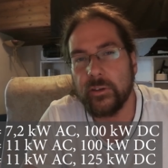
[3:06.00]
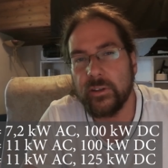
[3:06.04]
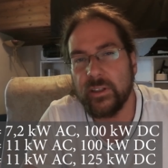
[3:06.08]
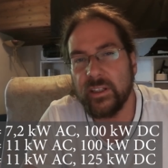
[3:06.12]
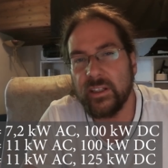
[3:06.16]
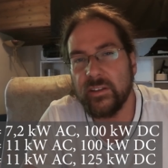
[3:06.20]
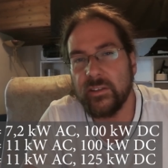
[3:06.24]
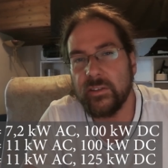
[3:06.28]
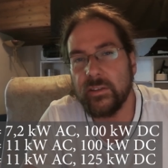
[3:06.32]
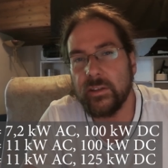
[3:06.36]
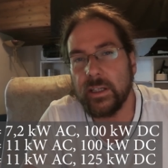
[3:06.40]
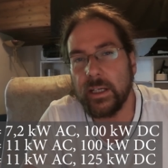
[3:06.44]

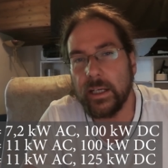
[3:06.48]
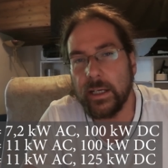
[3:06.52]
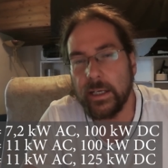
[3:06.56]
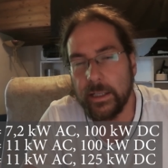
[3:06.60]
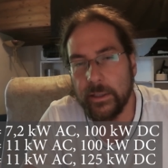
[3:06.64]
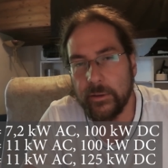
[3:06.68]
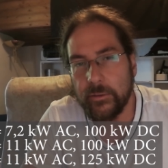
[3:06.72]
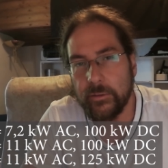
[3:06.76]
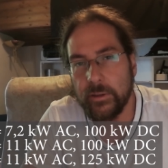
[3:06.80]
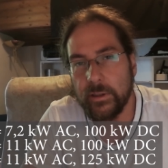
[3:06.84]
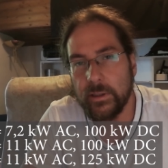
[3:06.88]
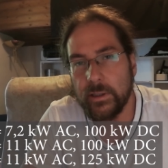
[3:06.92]
DC
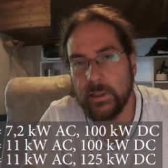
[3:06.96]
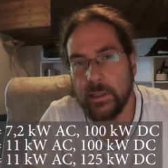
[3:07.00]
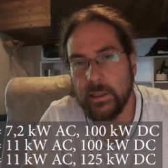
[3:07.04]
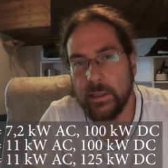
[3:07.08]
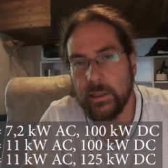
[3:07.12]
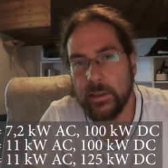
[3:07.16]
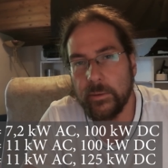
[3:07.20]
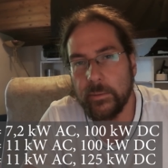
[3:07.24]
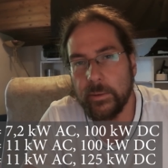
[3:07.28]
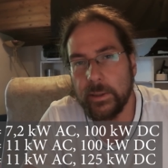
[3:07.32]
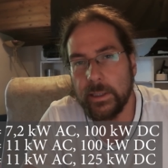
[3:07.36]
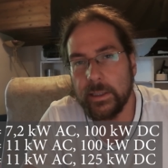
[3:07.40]
100
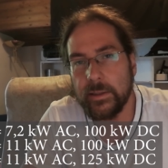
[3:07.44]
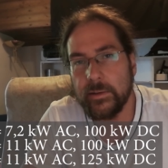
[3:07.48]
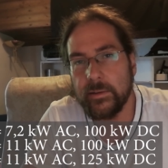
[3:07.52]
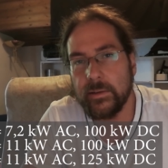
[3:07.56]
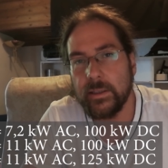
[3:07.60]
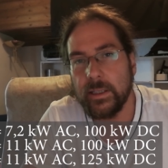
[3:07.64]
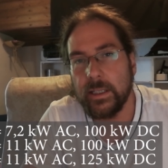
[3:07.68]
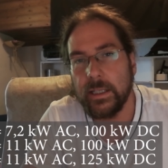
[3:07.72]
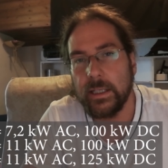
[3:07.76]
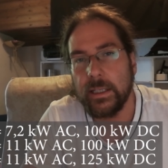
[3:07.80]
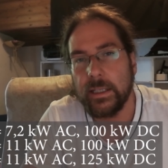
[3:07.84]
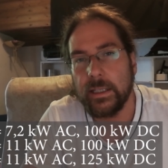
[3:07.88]
kilowatt.
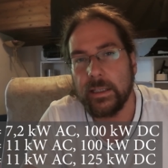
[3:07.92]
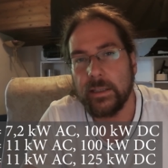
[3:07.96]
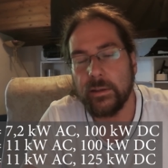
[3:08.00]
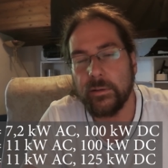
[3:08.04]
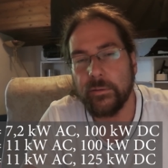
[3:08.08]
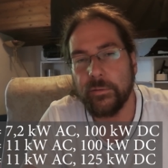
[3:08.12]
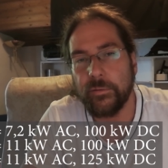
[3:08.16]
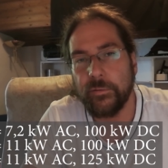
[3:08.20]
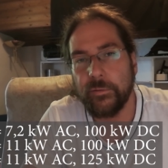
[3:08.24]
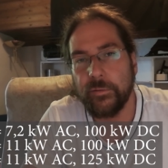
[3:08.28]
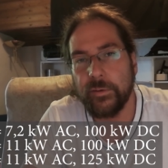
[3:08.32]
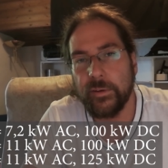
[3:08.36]
The
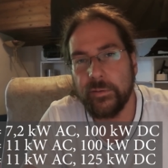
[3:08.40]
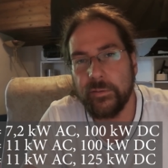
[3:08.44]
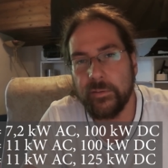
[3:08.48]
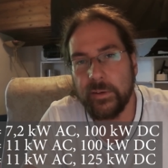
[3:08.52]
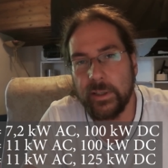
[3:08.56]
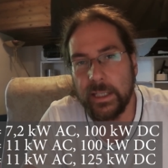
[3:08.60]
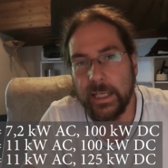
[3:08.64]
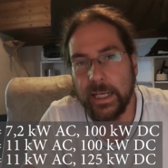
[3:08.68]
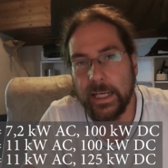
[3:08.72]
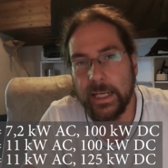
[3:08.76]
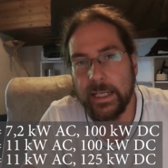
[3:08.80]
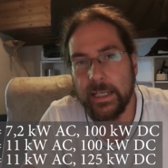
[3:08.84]

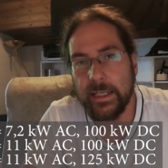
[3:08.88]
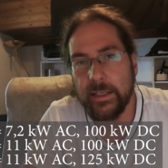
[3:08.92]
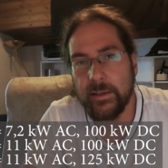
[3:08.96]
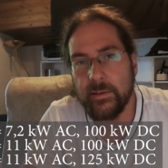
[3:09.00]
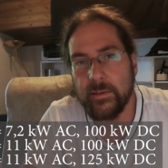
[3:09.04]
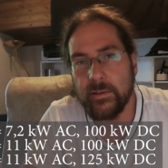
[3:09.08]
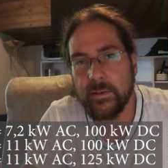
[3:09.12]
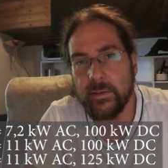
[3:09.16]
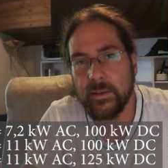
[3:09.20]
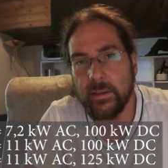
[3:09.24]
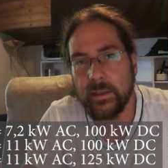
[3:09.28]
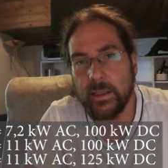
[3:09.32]

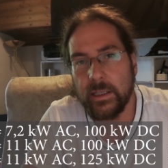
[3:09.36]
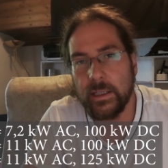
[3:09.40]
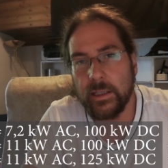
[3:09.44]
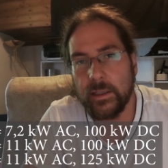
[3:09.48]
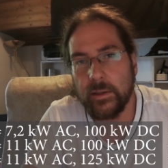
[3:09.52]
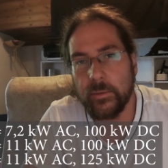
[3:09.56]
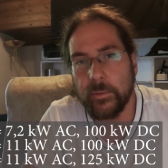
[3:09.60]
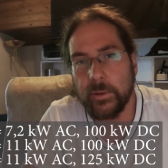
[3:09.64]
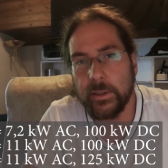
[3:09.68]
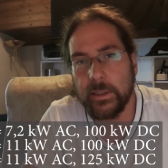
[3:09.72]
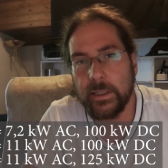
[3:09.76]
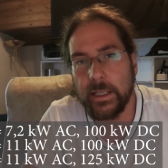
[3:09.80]
58
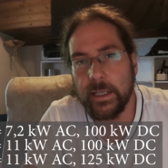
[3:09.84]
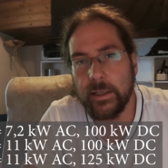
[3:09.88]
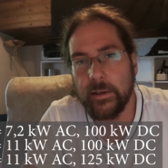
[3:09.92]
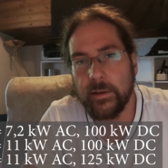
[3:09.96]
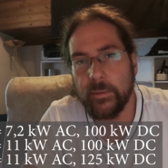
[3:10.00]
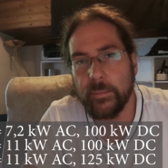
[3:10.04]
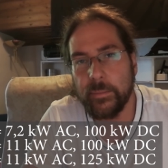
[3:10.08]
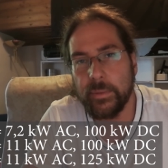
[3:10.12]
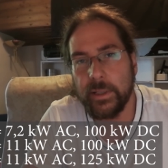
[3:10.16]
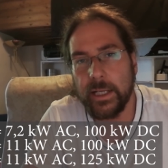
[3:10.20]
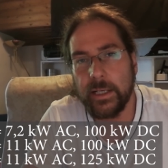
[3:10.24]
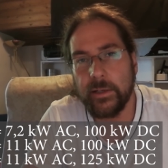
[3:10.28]
kilowatt hour
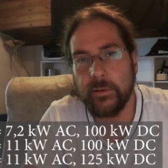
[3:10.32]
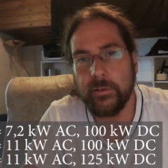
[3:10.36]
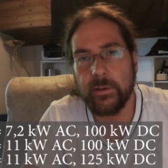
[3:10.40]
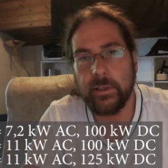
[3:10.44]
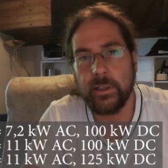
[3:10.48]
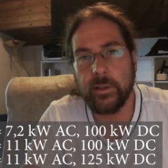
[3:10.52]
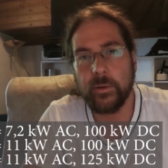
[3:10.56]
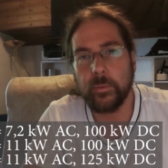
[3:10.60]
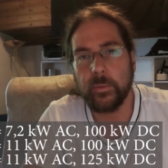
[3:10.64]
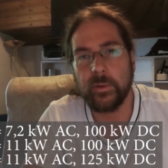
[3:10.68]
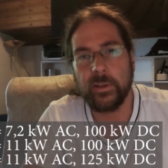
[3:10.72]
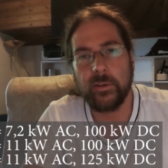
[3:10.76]

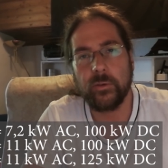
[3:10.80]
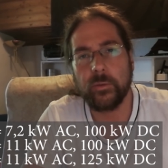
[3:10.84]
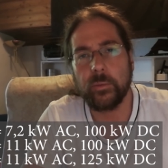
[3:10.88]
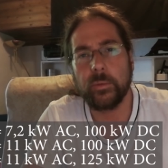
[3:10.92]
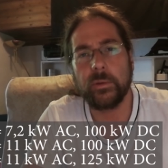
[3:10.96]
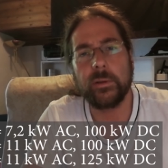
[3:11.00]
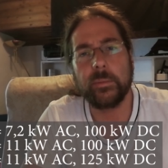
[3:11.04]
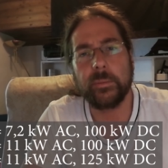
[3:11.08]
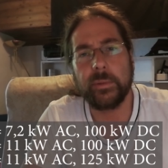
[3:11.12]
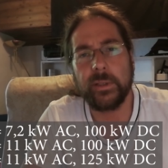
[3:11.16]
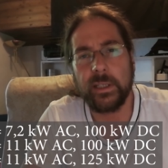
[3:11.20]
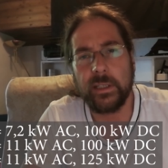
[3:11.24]
battery, which
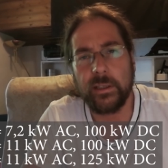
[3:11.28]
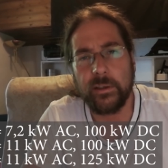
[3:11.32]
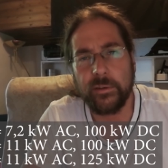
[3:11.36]
will be the